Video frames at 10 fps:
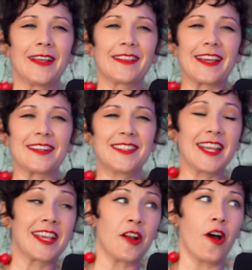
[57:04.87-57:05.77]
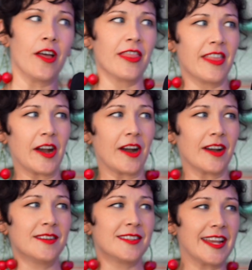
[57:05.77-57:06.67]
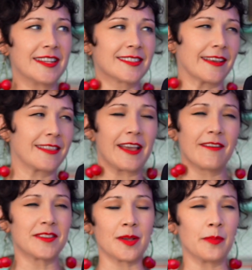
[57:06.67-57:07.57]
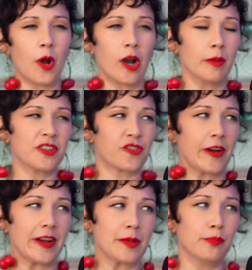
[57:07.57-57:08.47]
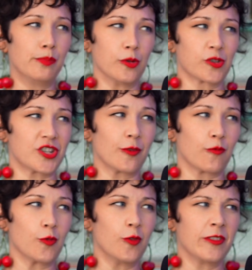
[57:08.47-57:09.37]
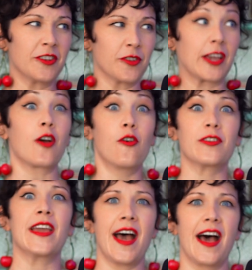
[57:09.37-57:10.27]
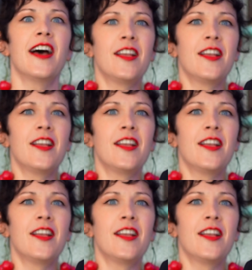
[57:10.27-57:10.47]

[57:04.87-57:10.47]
Like taken on their taste, like they have some arbitrary bullshit rule, and then you're like, "Oh yeah,